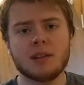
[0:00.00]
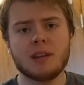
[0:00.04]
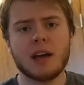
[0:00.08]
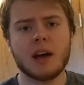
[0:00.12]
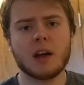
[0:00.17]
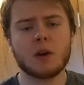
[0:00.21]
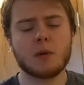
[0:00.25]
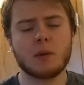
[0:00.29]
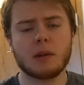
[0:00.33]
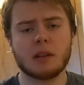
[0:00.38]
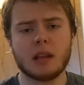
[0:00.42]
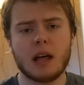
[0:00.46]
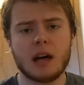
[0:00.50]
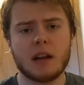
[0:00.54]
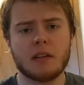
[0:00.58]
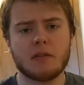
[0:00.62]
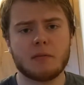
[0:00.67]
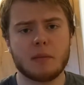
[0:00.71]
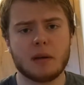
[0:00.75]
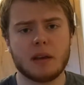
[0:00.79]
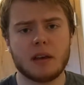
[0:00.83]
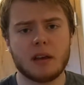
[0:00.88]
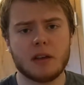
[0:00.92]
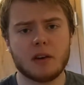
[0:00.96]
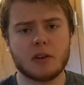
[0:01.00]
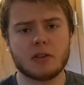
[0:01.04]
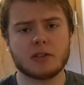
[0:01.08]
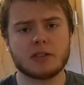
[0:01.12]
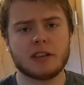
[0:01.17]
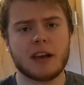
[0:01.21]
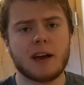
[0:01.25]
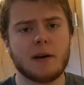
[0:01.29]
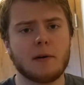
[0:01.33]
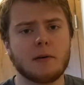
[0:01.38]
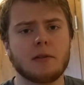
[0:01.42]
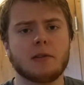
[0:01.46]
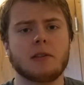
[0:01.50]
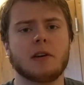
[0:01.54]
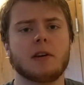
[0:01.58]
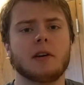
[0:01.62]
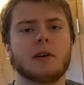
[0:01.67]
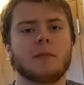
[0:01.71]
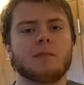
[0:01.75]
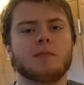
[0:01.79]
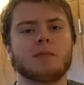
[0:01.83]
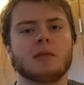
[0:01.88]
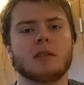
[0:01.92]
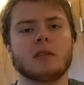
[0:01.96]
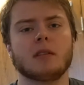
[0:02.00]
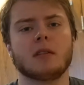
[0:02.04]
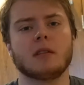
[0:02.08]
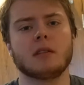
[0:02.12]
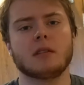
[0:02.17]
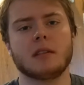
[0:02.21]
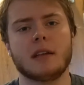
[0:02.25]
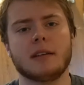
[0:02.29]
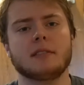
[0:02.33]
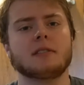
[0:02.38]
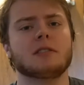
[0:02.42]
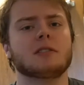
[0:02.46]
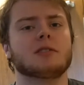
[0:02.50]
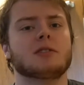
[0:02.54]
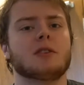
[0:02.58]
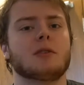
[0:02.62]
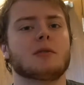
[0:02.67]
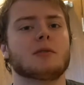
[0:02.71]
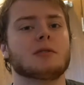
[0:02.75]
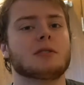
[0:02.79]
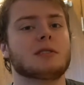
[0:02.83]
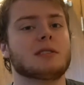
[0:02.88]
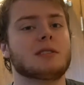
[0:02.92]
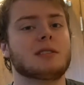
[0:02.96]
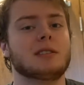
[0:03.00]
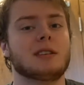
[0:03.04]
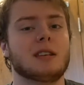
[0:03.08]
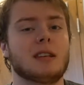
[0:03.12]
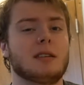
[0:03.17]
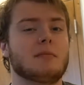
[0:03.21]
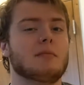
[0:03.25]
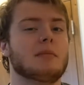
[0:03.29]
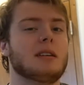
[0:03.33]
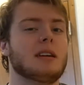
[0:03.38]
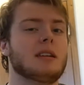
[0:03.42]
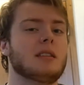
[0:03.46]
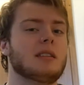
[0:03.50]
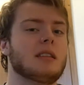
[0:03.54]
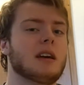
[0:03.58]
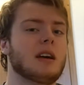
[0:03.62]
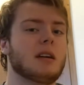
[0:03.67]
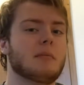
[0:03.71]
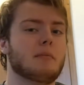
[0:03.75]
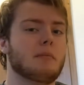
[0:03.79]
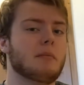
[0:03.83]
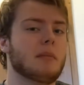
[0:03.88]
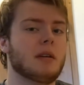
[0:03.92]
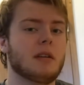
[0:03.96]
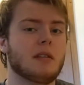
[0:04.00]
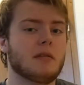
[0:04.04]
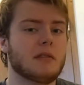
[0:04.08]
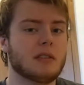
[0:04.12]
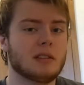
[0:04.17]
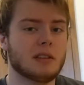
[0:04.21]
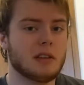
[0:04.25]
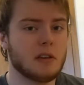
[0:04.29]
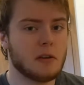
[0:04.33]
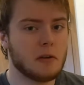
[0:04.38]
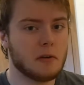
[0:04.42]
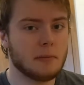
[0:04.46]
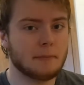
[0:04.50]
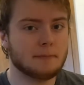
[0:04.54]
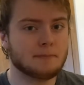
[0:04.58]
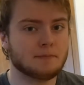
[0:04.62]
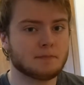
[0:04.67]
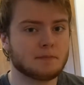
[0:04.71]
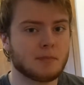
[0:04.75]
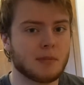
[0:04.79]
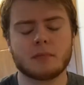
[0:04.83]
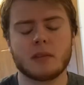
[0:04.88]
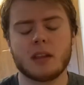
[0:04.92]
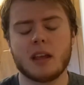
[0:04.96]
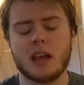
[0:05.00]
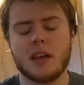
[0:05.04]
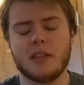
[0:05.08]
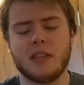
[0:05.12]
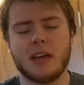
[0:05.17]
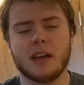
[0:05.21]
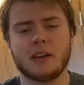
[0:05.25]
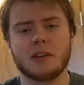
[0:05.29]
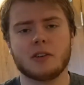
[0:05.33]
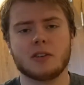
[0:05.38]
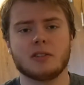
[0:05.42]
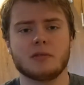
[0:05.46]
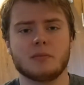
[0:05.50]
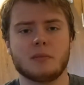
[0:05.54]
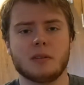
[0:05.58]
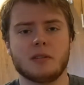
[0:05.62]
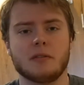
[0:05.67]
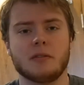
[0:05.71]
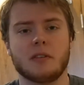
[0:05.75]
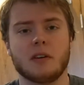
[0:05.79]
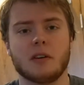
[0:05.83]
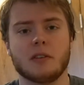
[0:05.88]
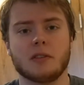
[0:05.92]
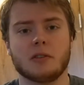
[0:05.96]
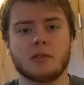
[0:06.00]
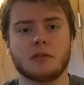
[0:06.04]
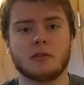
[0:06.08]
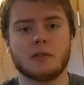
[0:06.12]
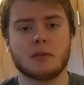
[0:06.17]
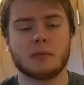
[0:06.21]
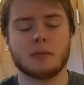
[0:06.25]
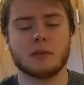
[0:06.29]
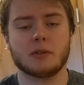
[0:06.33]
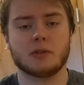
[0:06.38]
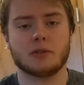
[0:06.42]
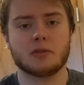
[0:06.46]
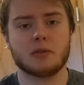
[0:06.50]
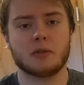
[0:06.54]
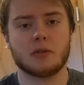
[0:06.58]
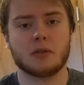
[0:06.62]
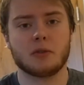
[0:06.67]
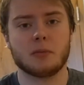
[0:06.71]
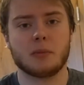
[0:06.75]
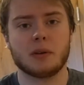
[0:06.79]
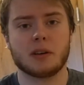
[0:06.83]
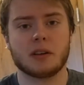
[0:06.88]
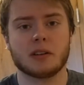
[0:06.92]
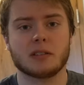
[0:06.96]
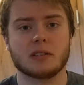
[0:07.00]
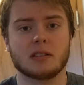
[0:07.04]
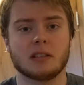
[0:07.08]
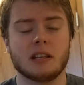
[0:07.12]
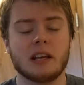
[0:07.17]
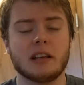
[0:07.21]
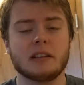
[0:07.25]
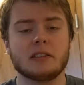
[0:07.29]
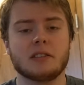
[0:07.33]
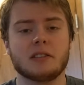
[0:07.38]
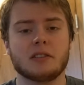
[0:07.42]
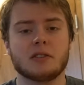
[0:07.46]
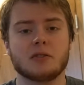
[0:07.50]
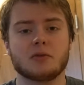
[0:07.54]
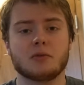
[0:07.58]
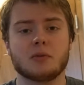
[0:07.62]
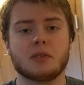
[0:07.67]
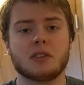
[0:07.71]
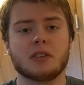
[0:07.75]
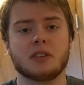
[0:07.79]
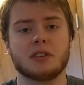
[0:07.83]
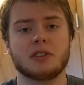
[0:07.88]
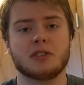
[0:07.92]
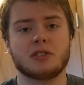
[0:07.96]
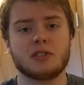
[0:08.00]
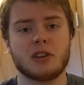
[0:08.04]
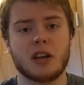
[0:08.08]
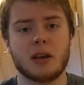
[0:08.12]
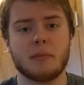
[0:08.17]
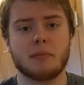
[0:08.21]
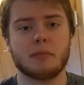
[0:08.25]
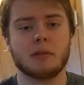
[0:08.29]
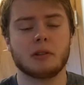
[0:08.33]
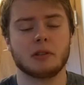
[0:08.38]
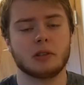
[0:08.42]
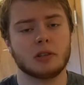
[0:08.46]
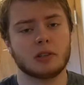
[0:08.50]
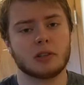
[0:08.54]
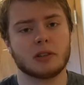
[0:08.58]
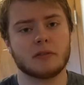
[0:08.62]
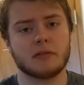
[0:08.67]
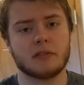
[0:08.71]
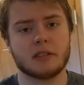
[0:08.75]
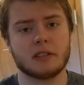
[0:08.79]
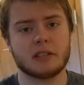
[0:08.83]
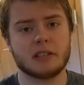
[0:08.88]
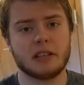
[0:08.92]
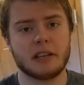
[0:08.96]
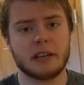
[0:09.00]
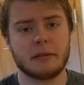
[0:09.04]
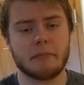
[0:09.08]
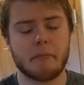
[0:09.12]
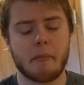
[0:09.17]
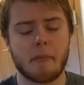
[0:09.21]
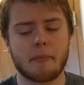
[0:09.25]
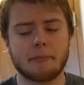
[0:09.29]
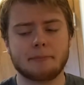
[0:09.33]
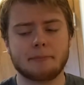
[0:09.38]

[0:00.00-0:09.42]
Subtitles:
Now, to a lot of beginners out there, lenses don't seem like that big of a deal. And that couldn't be farther from the truth, because lenses really shape the look of the scene.